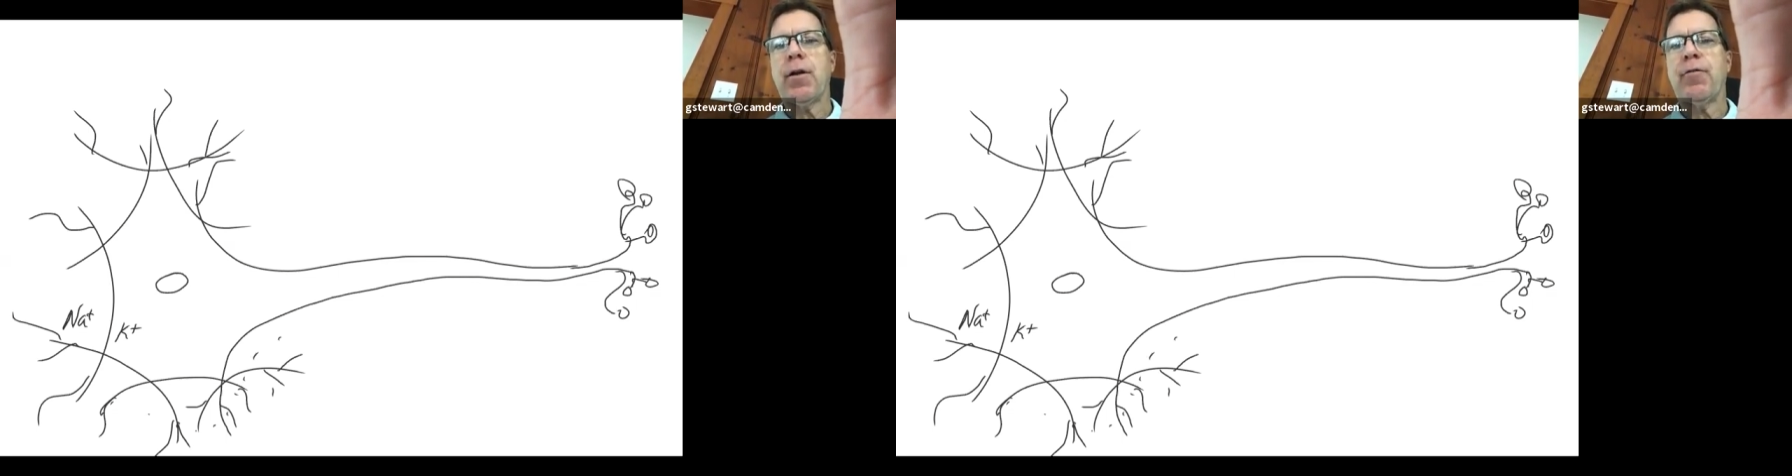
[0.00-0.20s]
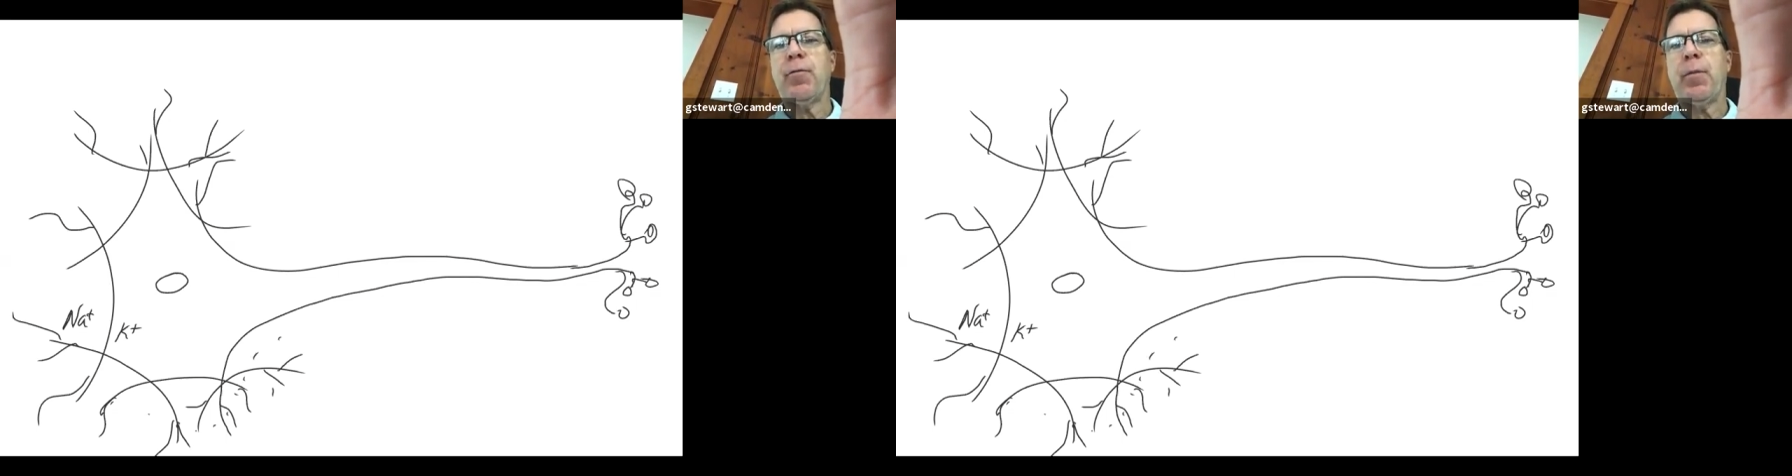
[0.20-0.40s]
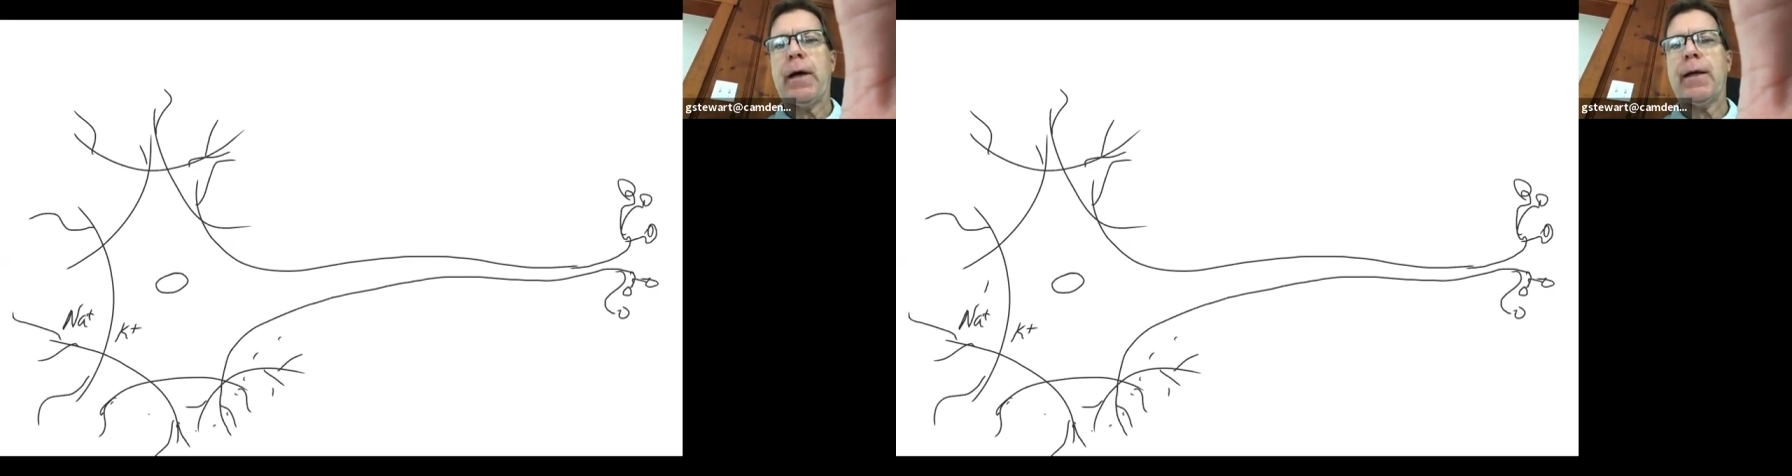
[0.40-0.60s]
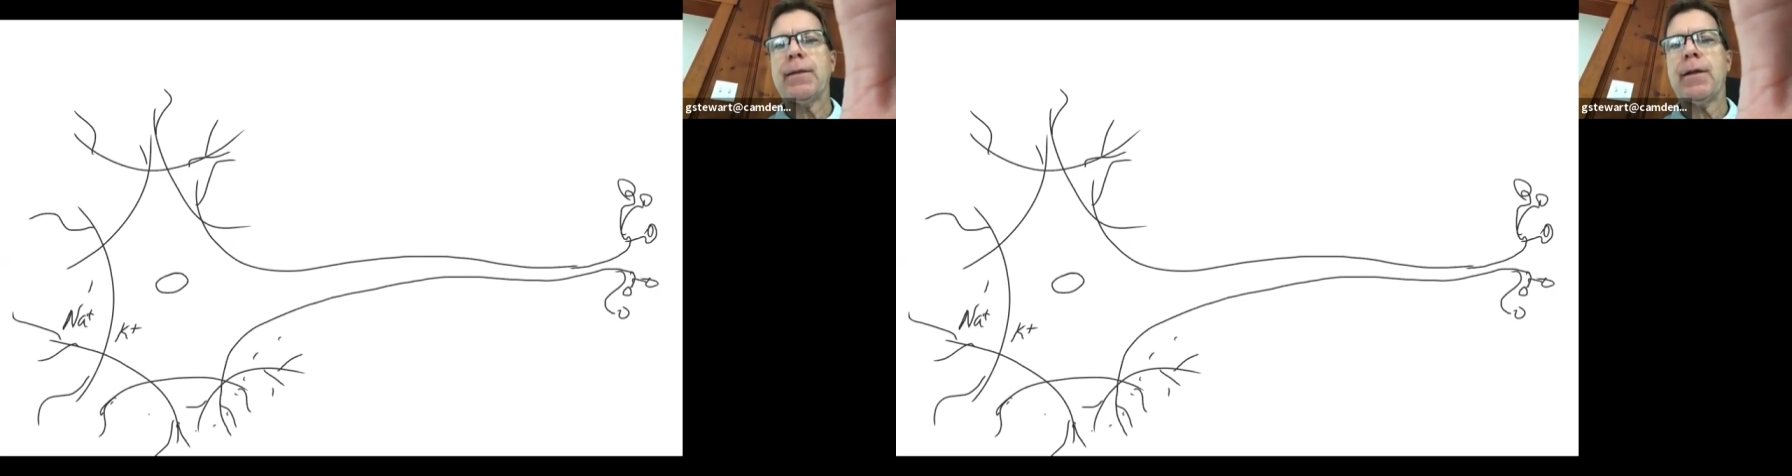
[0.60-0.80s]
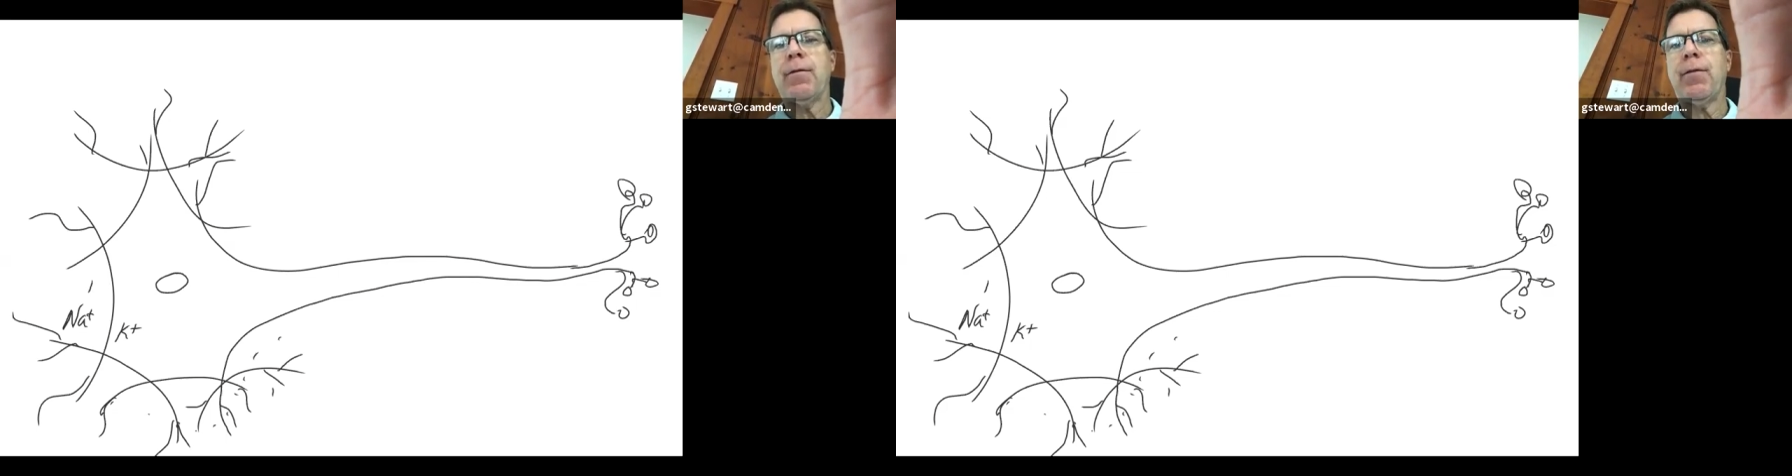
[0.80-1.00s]
of
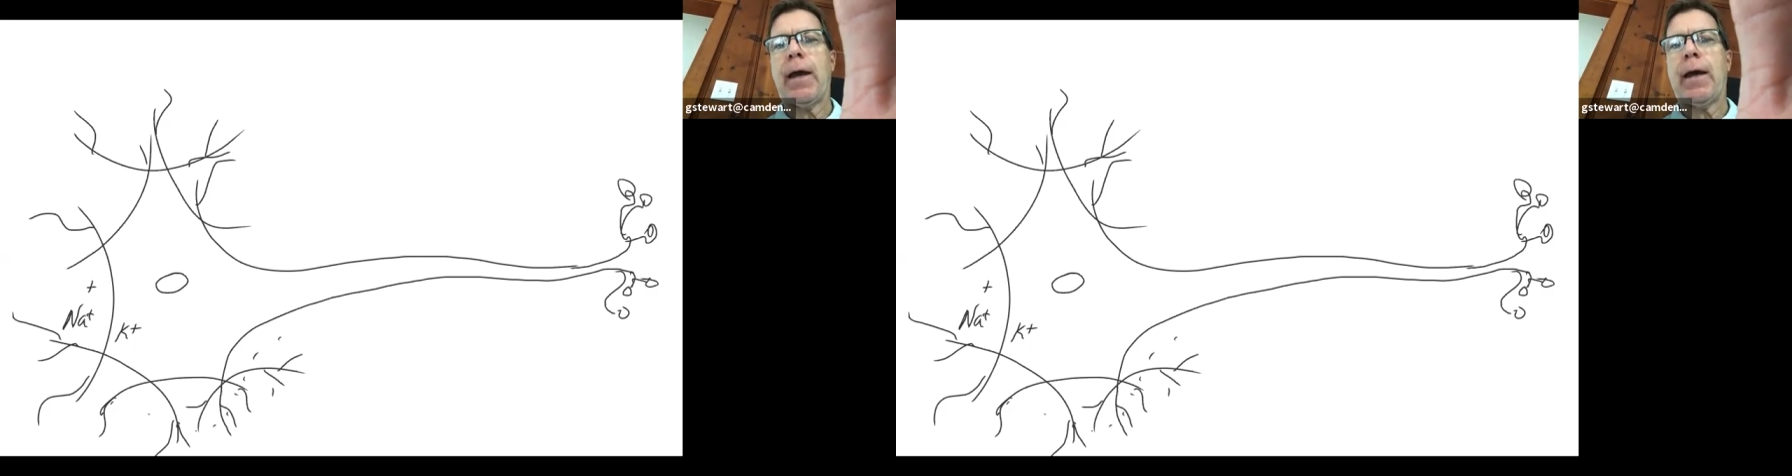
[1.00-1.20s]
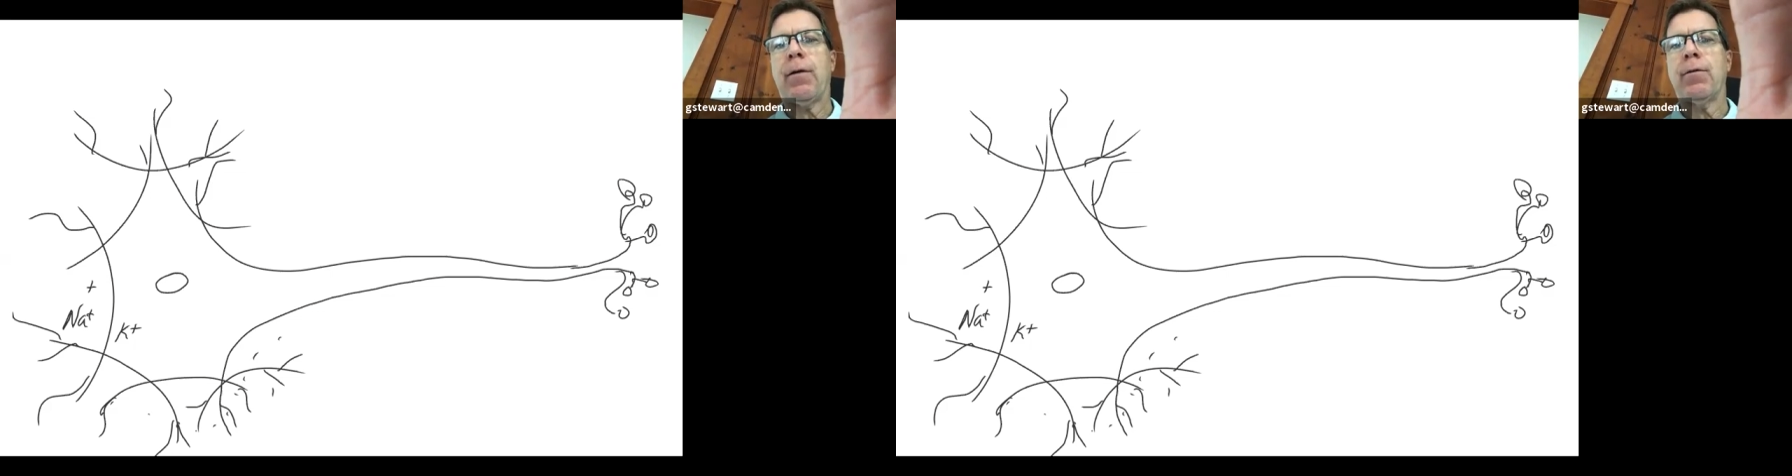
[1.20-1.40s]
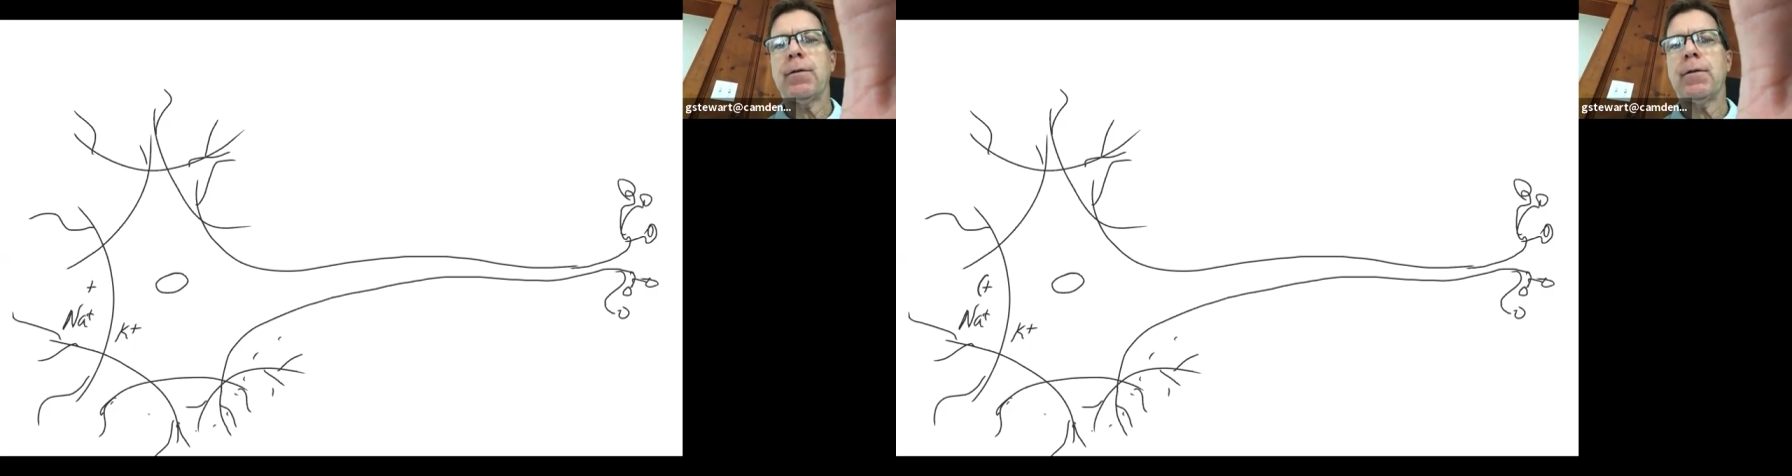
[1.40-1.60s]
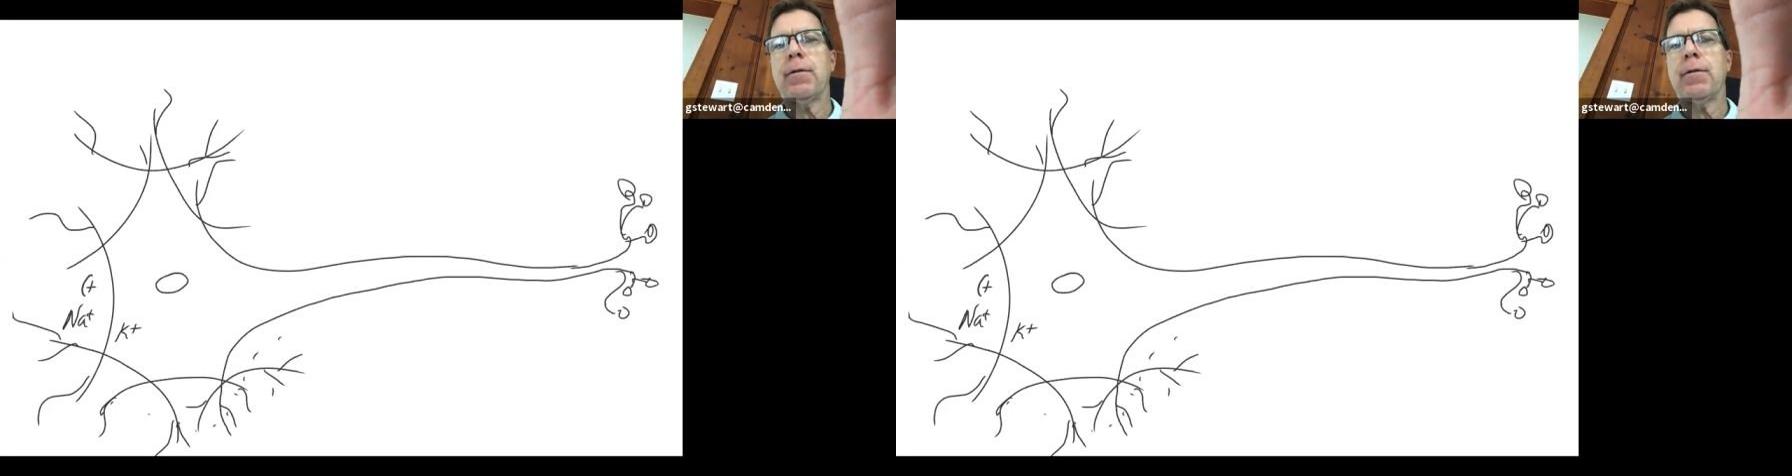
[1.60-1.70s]
positive out